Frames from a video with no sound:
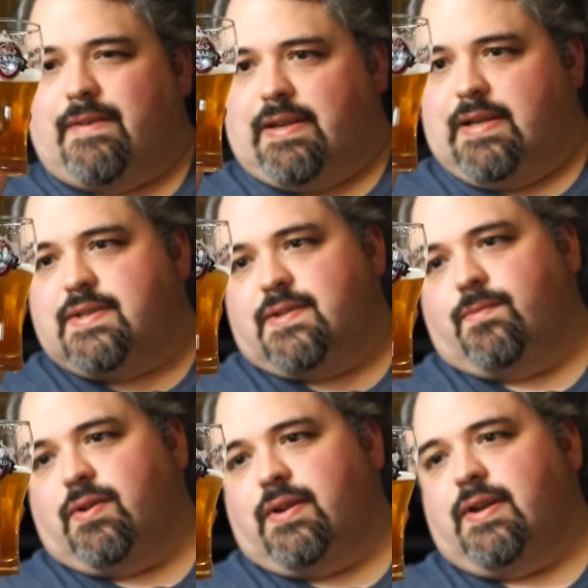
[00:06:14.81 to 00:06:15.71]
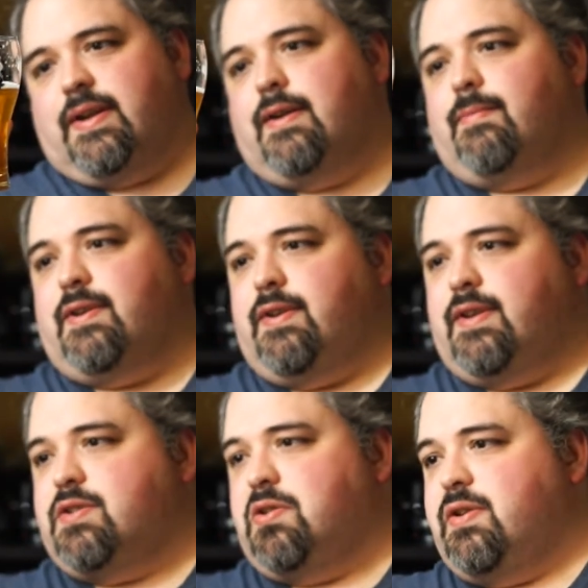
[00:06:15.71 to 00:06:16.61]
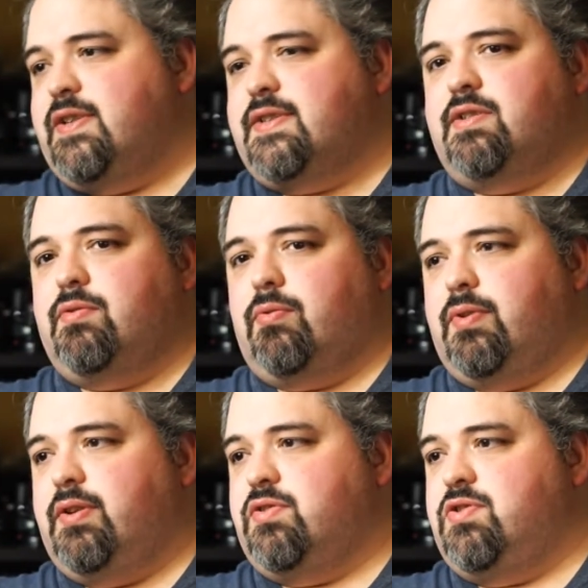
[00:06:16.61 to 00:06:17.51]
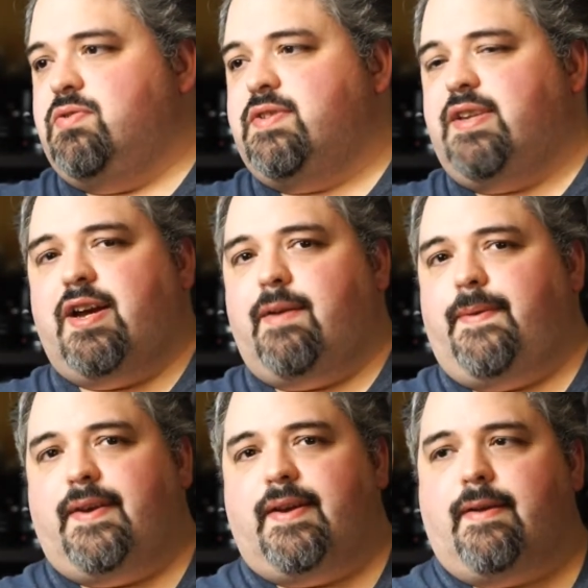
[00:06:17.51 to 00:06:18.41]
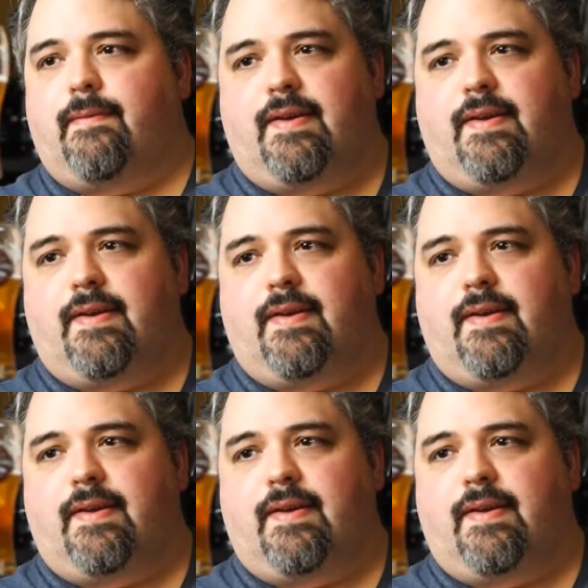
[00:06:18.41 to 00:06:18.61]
Needs some work, but you could turn this into a real juicy IPA